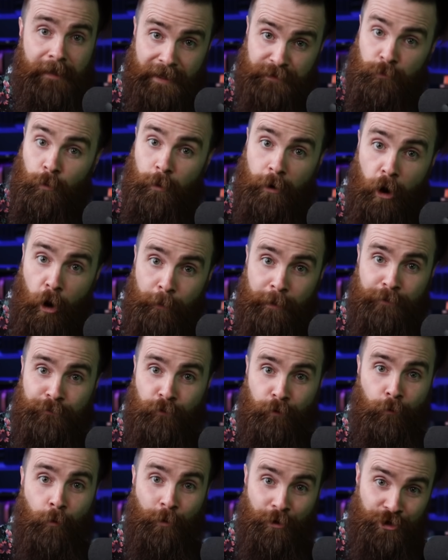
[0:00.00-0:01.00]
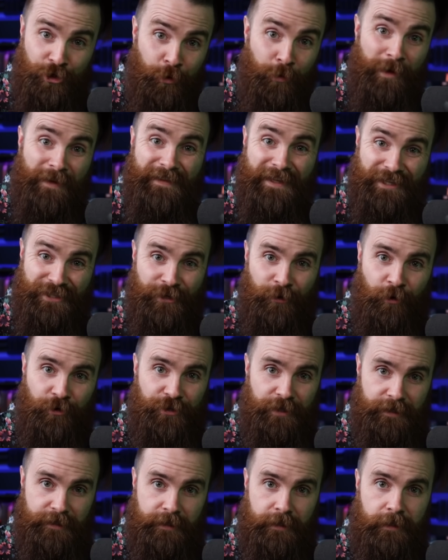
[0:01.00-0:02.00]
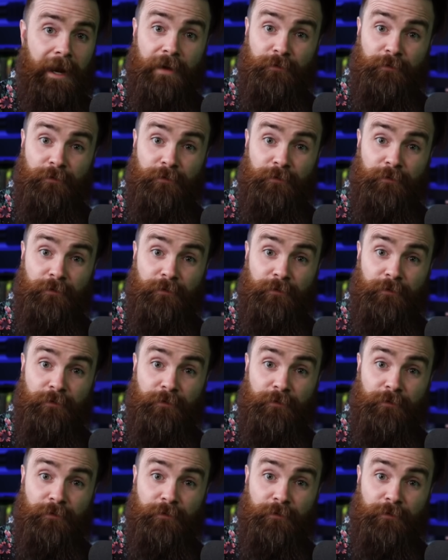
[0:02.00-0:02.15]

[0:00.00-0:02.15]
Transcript: That's what we're hoping for when we're doing these searches.